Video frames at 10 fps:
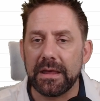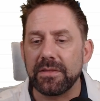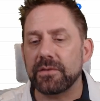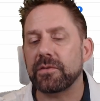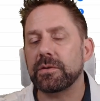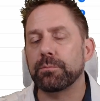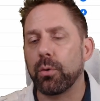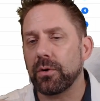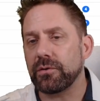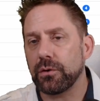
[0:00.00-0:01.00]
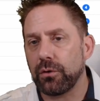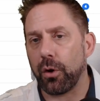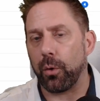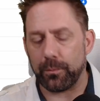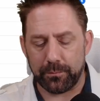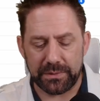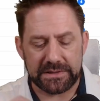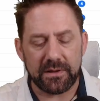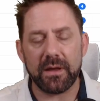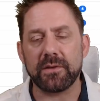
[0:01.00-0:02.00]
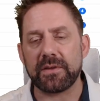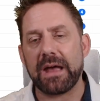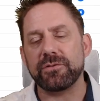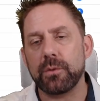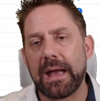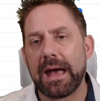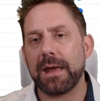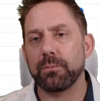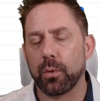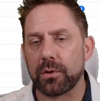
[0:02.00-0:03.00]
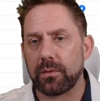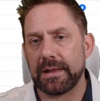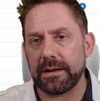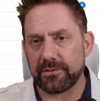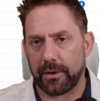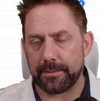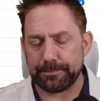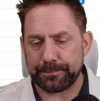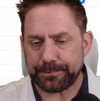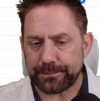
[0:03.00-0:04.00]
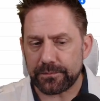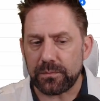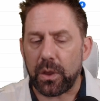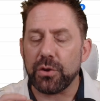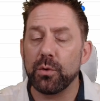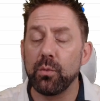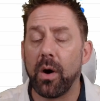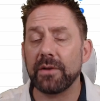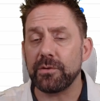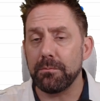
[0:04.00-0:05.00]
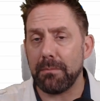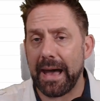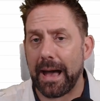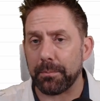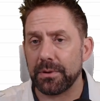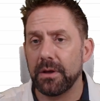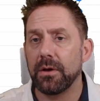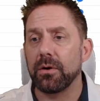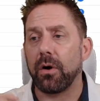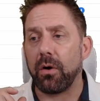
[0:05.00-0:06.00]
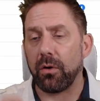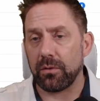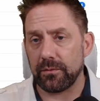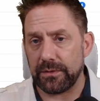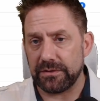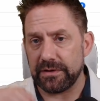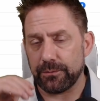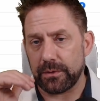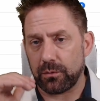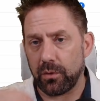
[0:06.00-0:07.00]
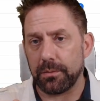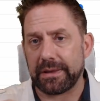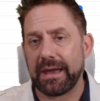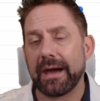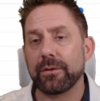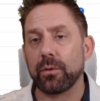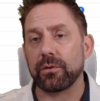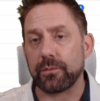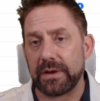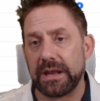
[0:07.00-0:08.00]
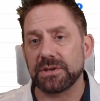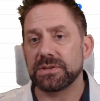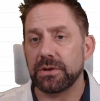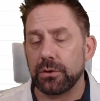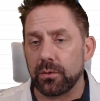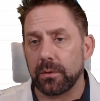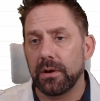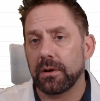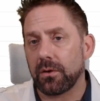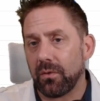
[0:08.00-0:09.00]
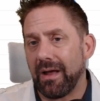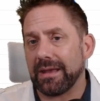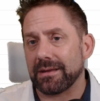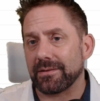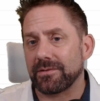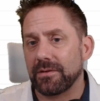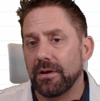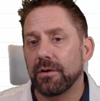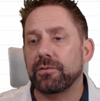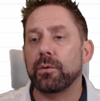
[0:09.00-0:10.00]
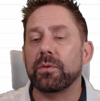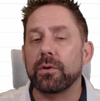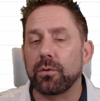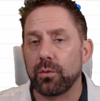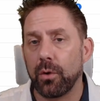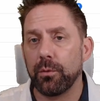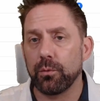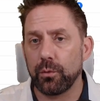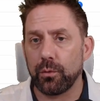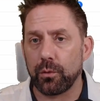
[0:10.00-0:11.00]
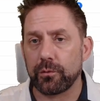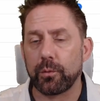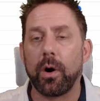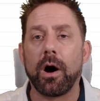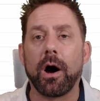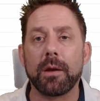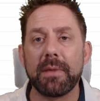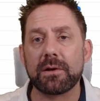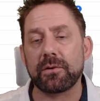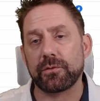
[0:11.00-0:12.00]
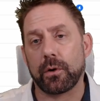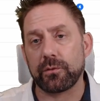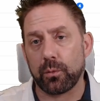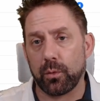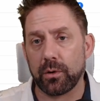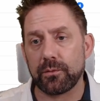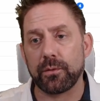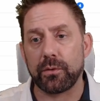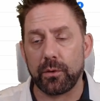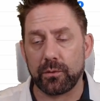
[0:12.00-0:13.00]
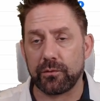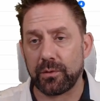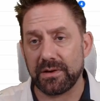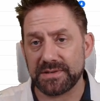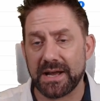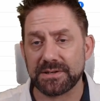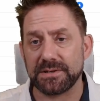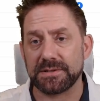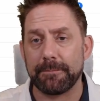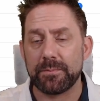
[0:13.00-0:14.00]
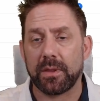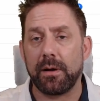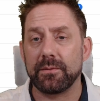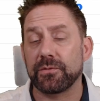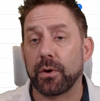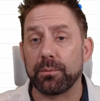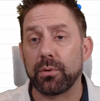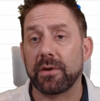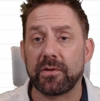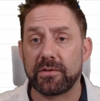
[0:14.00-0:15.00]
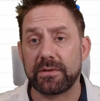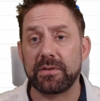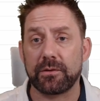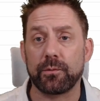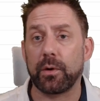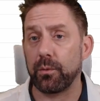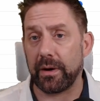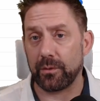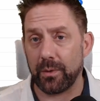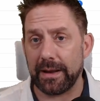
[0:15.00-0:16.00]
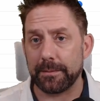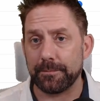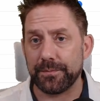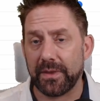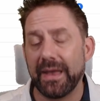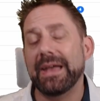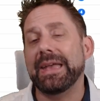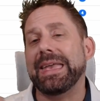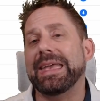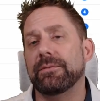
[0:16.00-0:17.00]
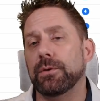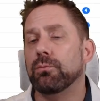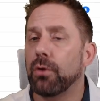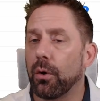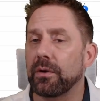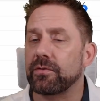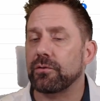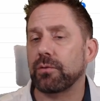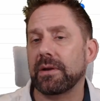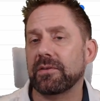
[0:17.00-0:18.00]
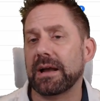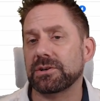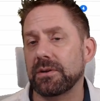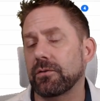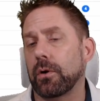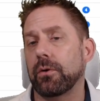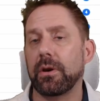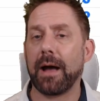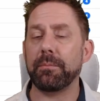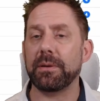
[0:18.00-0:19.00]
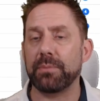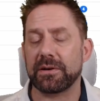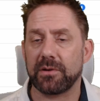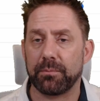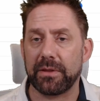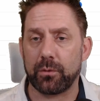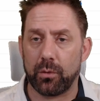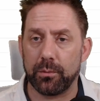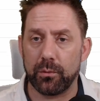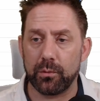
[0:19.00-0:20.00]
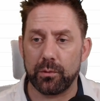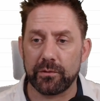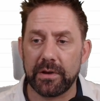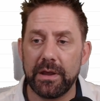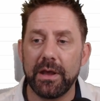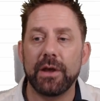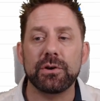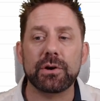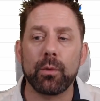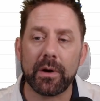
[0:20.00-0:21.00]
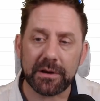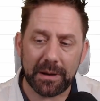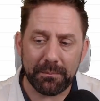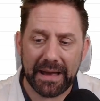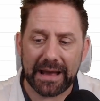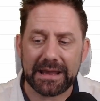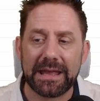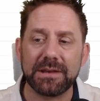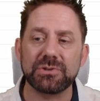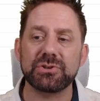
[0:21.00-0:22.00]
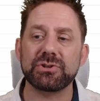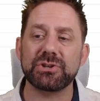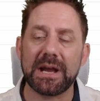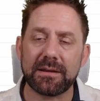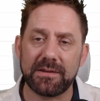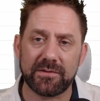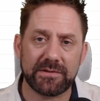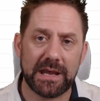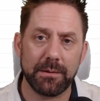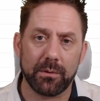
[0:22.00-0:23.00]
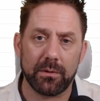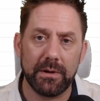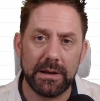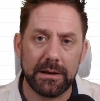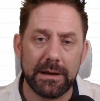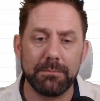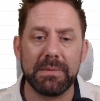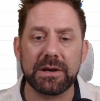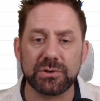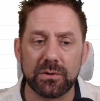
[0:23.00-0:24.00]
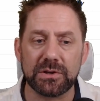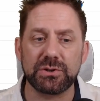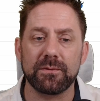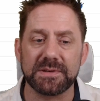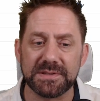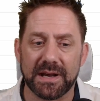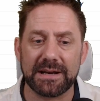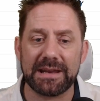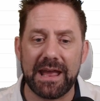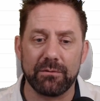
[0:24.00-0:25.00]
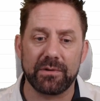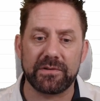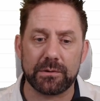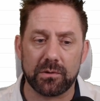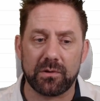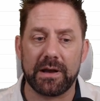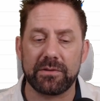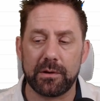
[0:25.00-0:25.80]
This is important to know because as you add more clients on, you want to map all of the different global categories for each of the new clients so that the global rules will automatically start to work for those transactions and start processing things for you right away. If you notice the transactions are not being picked up by the global rules, you're going to want to come back, check this table, and make sure that you've assigned every single client the